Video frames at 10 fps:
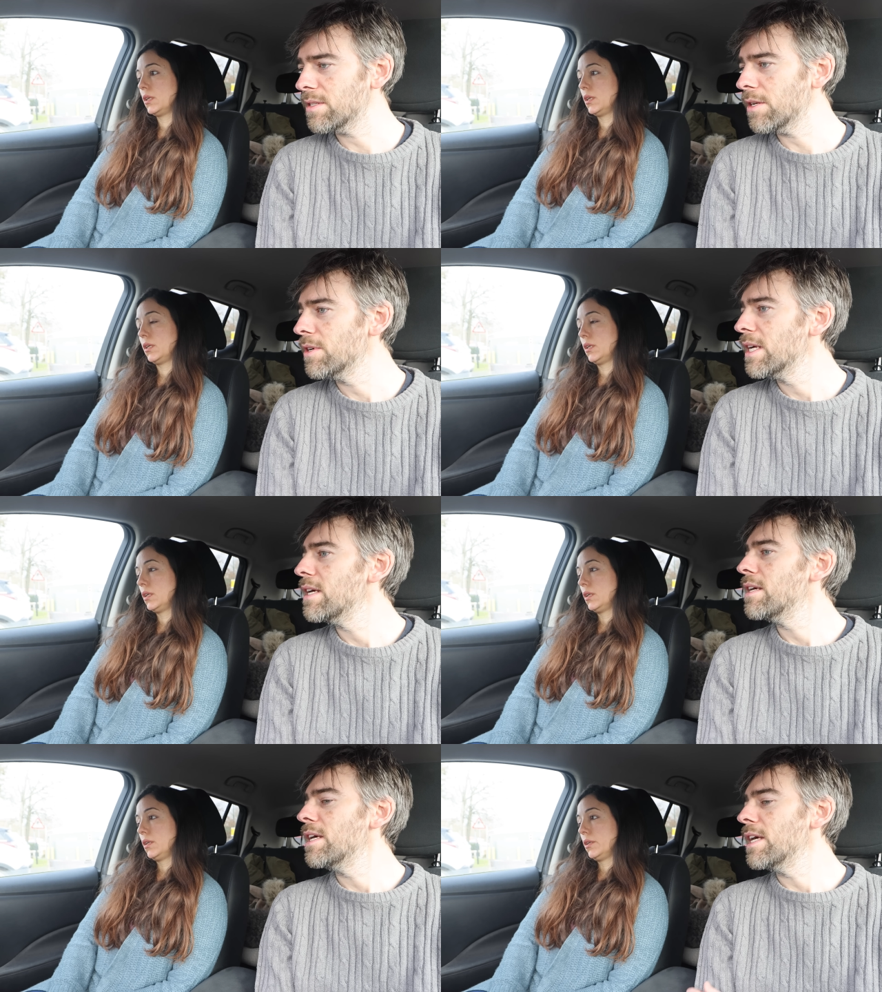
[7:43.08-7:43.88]
Speaker 1: So,
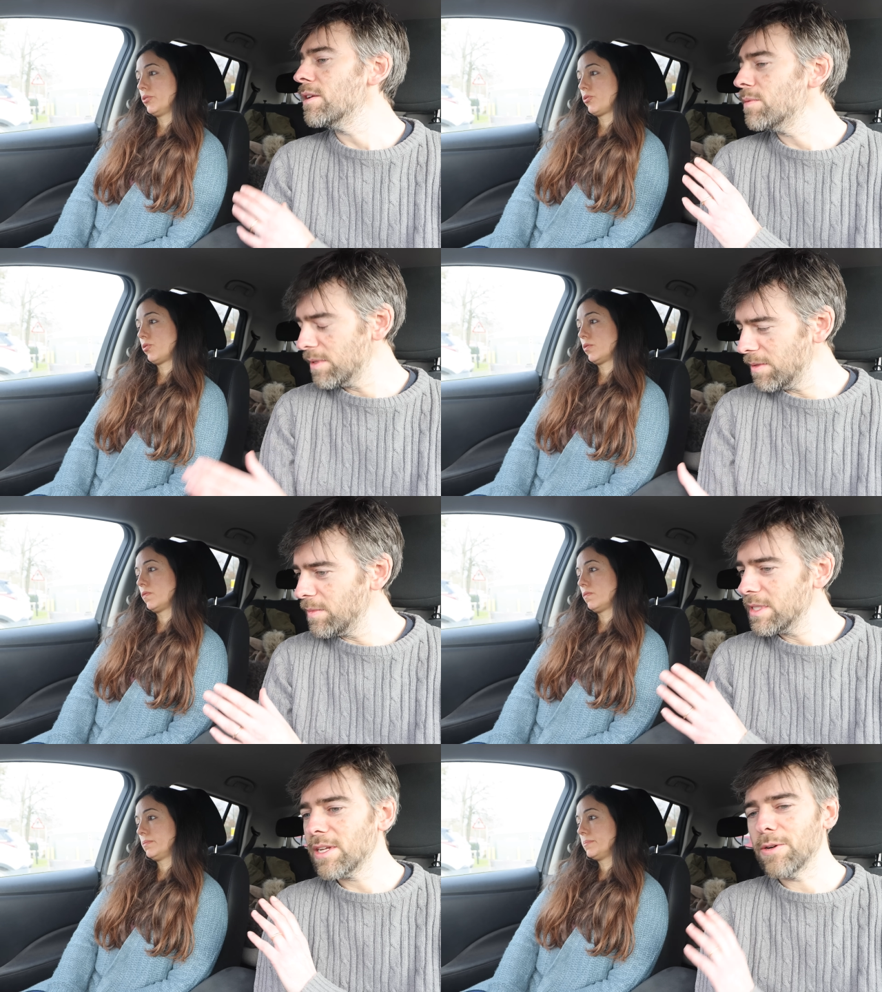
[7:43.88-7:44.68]
it, uh,
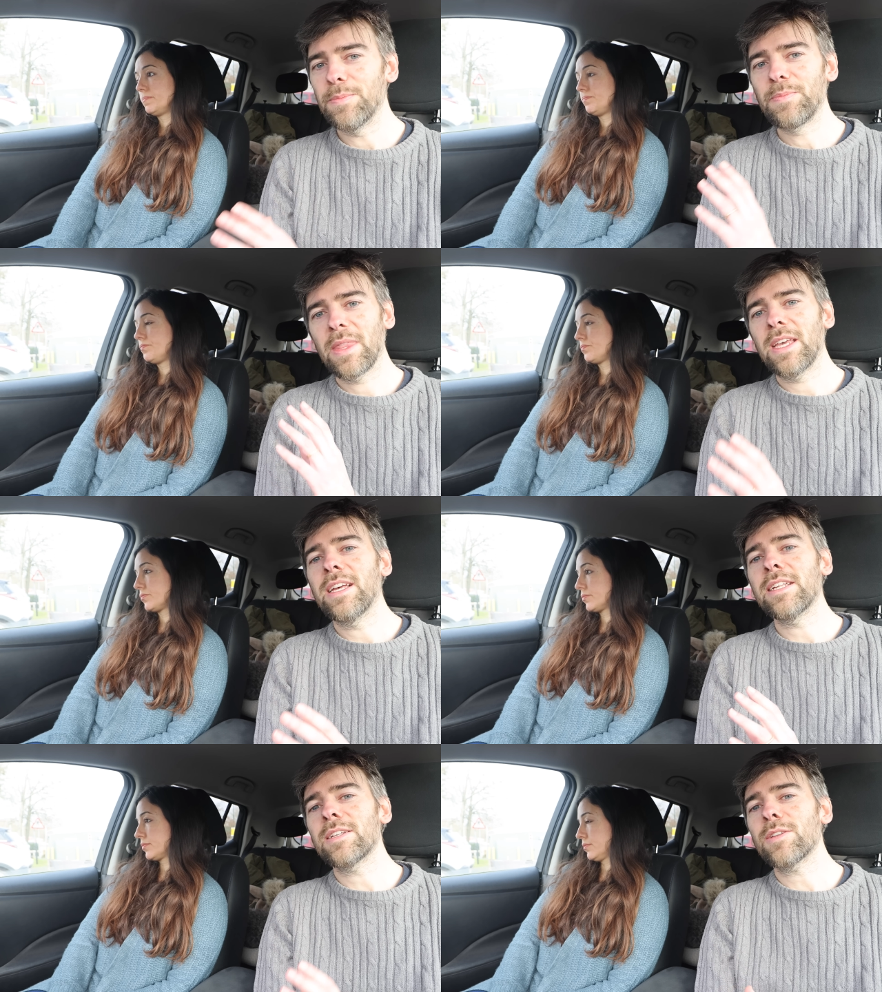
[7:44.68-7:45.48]
so
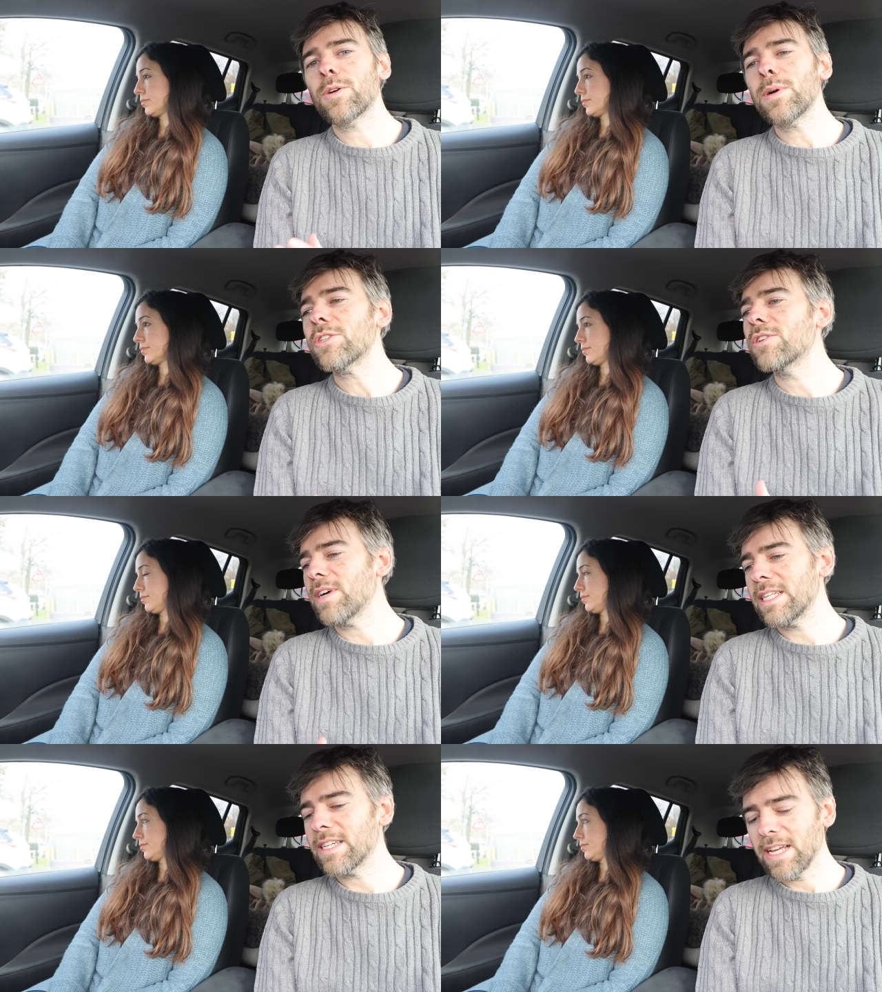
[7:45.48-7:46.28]
it's a question of
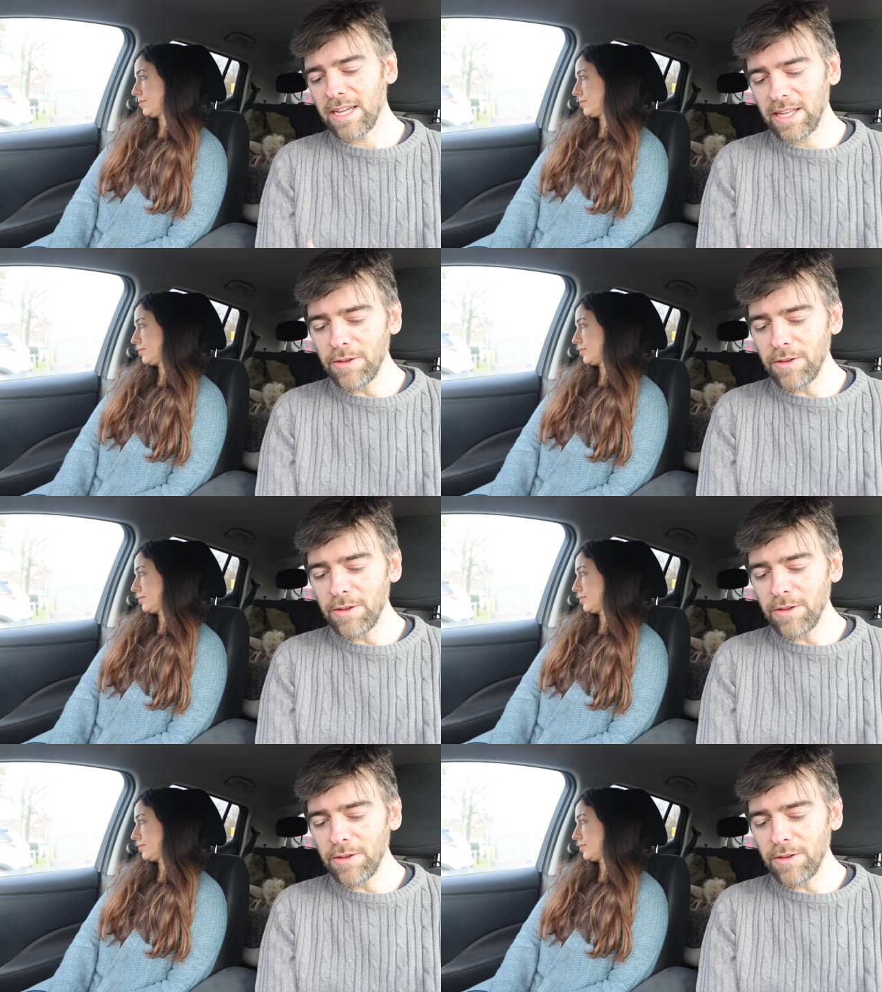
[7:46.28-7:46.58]
etiquette.